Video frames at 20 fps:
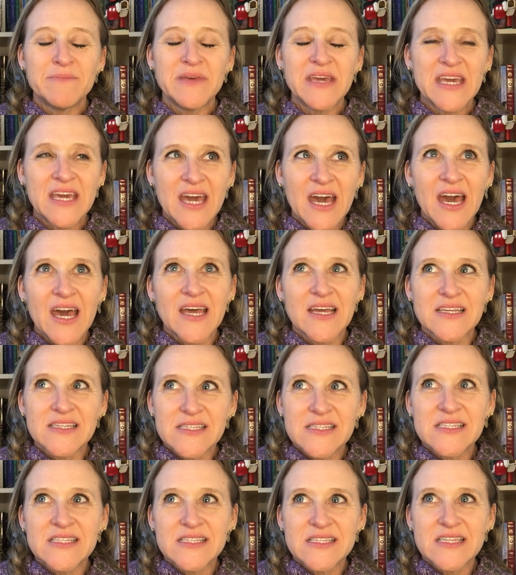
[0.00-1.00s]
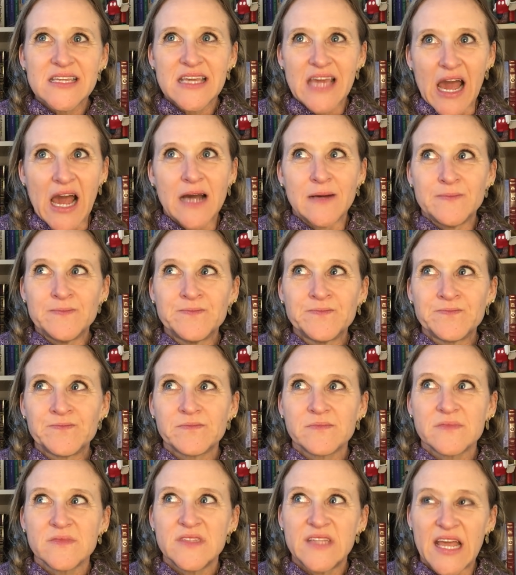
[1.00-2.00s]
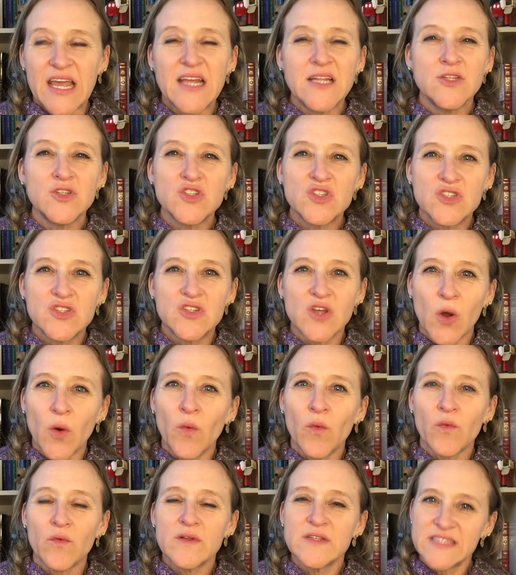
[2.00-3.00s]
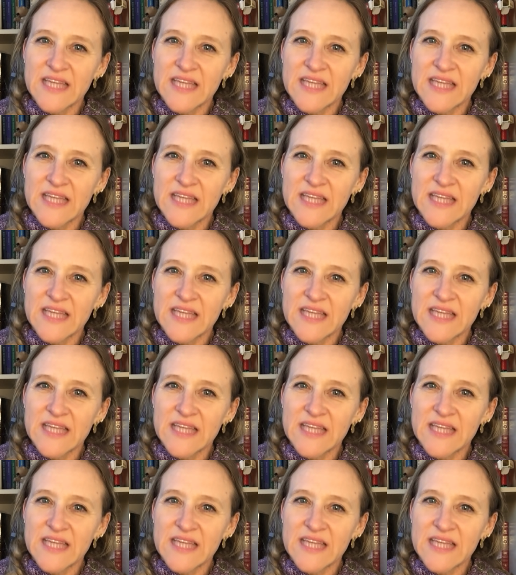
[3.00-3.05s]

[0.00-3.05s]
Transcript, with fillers: Because, yeah, Danes don't,